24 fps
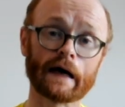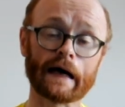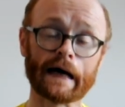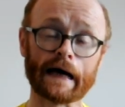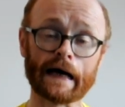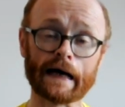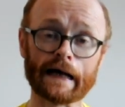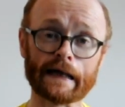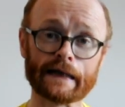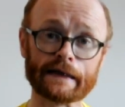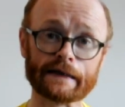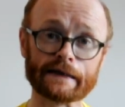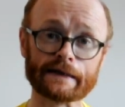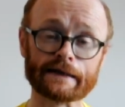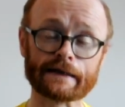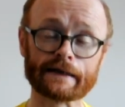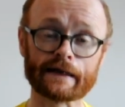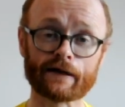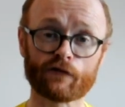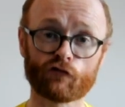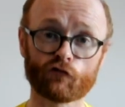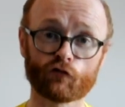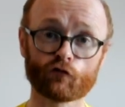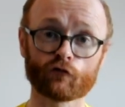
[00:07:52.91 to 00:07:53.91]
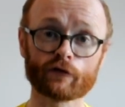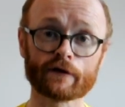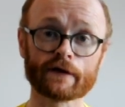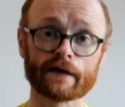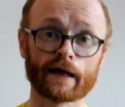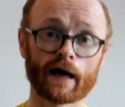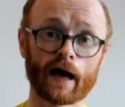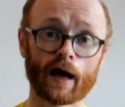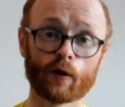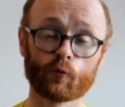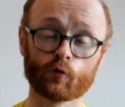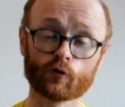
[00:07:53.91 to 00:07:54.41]
and certainly
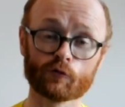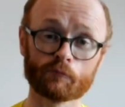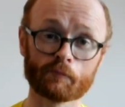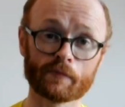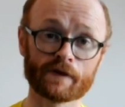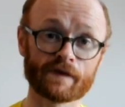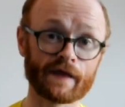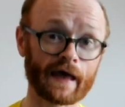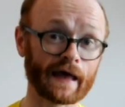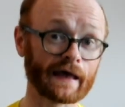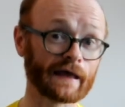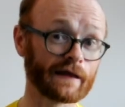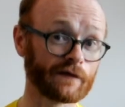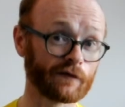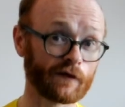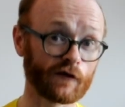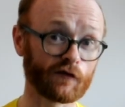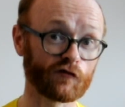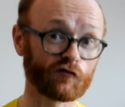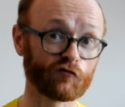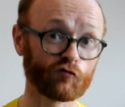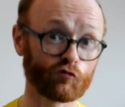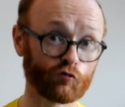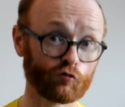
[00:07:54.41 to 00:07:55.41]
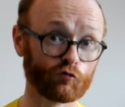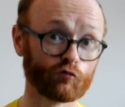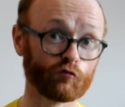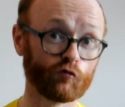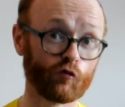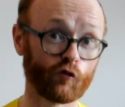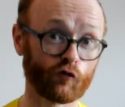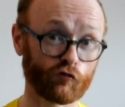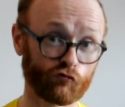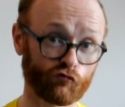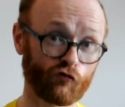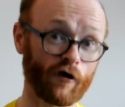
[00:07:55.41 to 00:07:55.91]
I wouldn't be taking this to
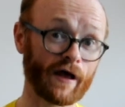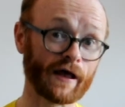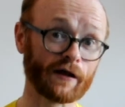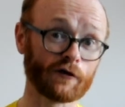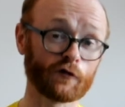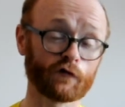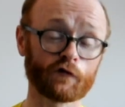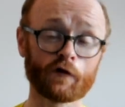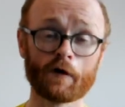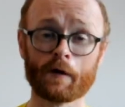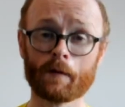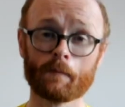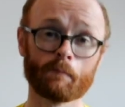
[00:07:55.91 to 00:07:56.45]
the trails,